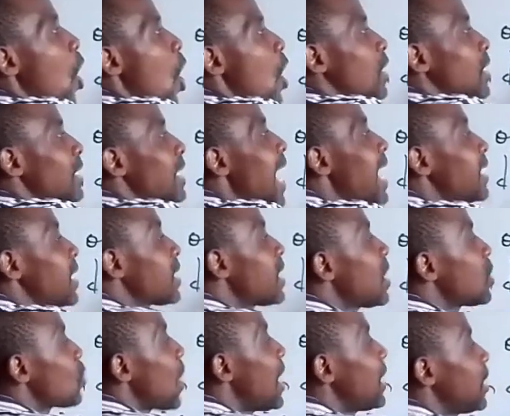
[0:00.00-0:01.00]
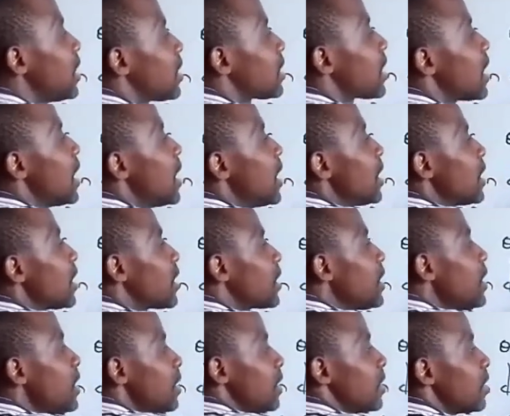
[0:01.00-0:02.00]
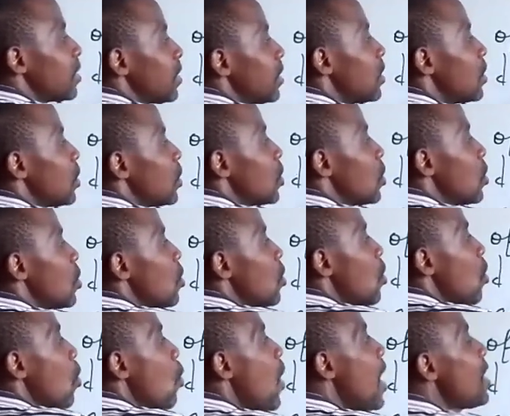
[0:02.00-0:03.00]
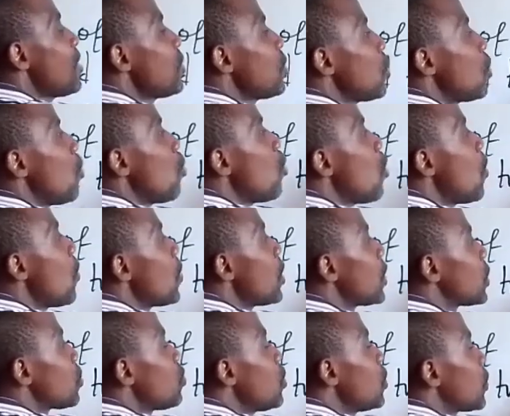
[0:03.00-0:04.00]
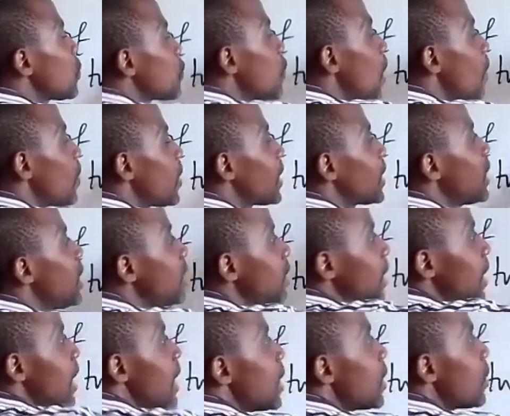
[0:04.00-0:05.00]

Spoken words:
oxidizing, this one is green. When you move, it moves from green,